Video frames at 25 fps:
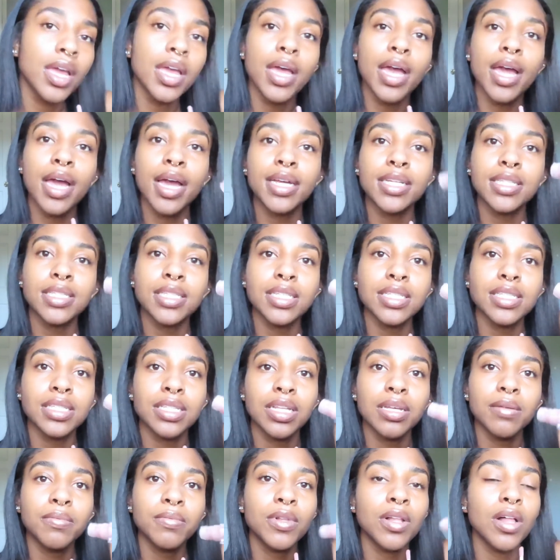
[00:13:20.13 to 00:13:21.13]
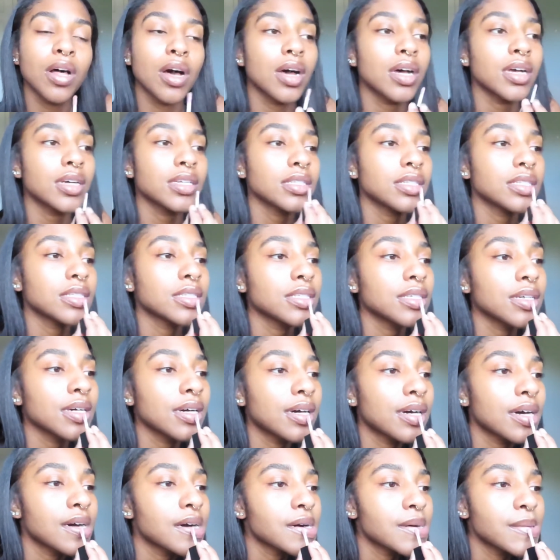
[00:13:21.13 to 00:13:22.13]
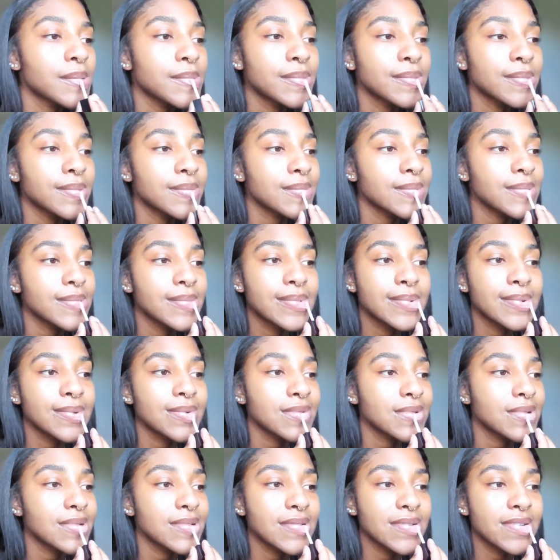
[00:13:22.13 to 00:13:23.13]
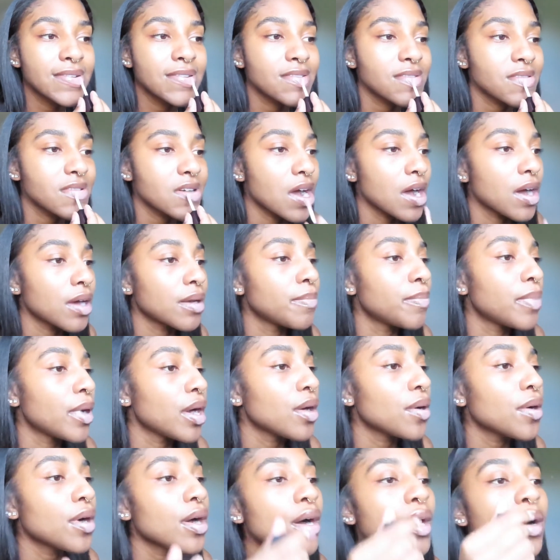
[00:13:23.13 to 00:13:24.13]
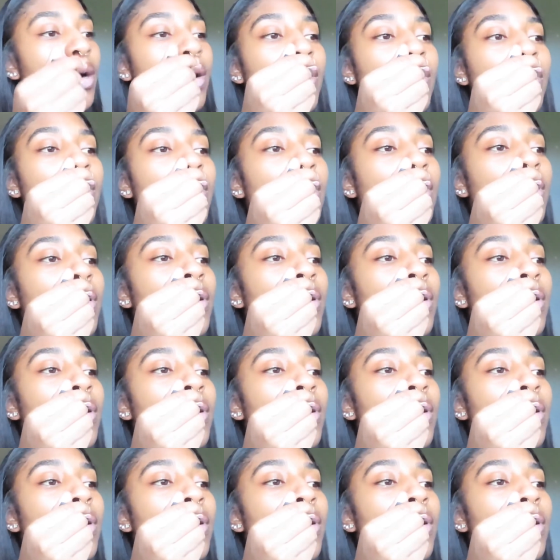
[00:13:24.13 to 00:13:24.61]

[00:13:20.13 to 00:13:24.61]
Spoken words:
It's this lip gloss called Boho.